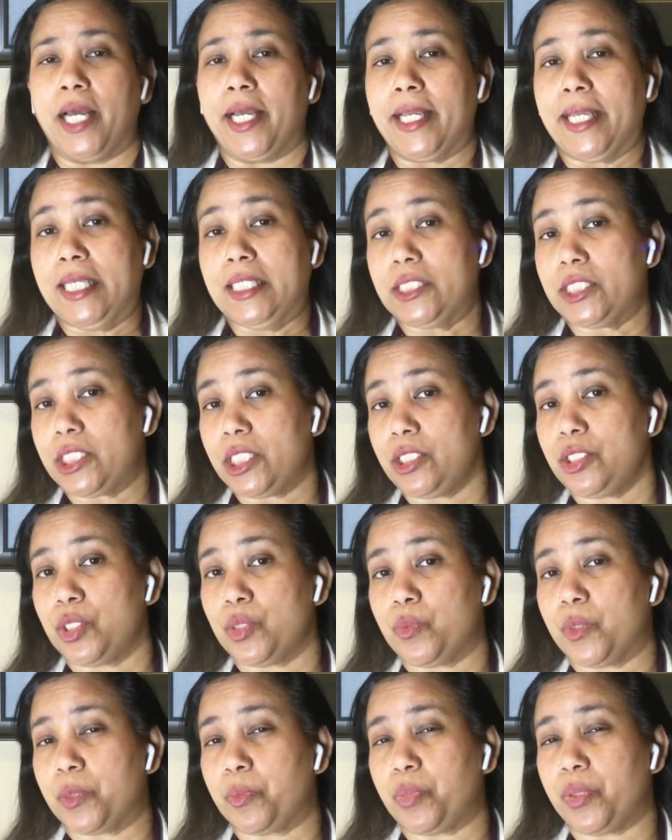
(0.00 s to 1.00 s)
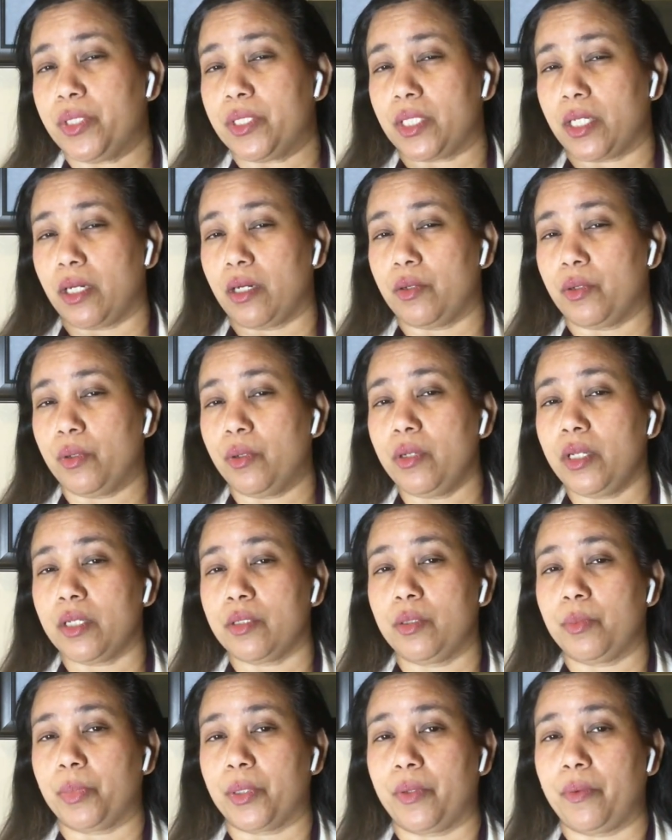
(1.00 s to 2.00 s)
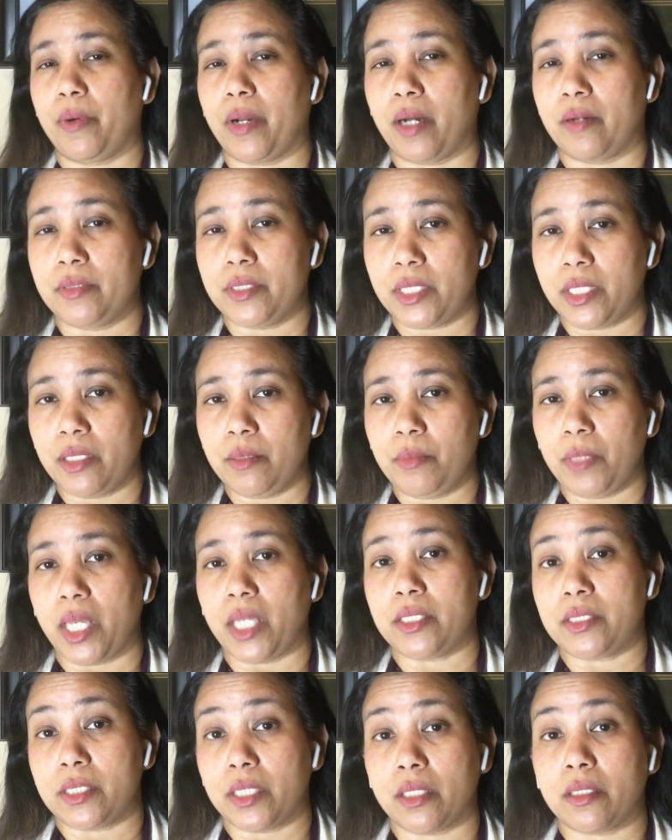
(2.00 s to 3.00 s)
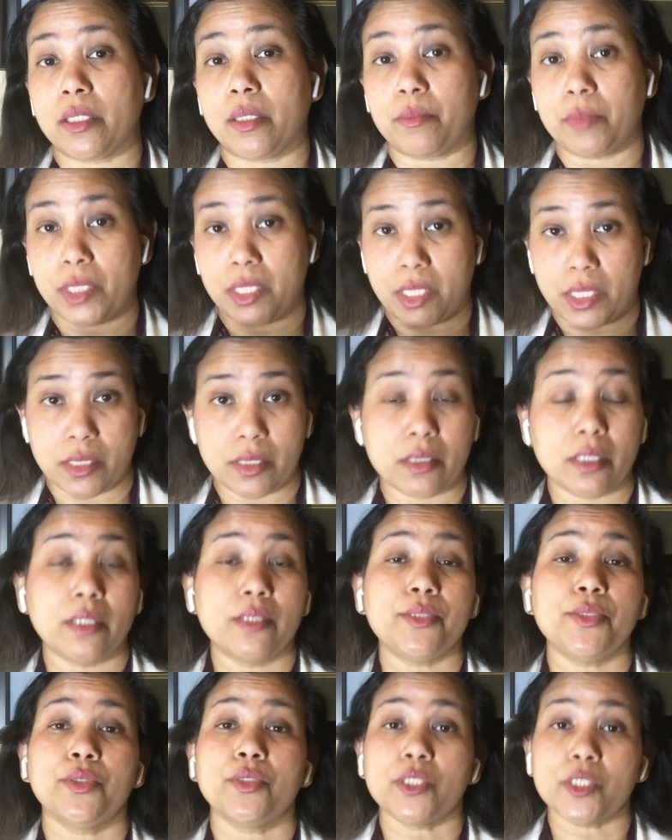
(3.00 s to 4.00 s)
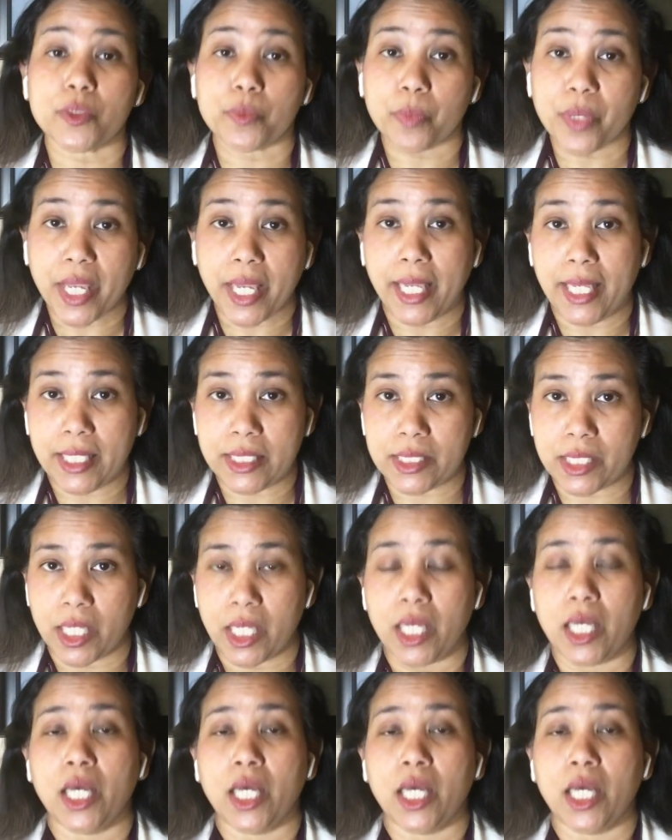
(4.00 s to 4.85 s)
His teacher would put a hula hoop around him and tell him, this is your space.